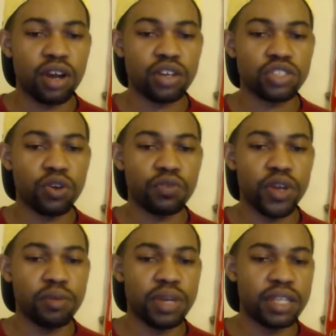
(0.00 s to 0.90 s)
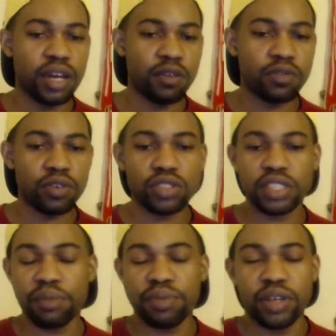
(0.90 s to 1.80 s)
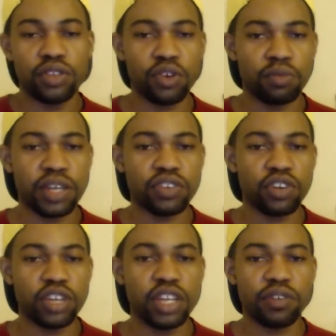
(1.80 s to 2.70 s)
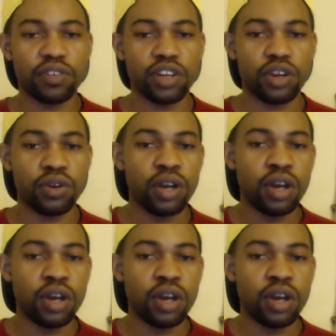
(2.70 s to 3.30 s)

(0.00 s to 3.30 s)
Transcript: Also, Fabian Delph could step in too, man. So you never know.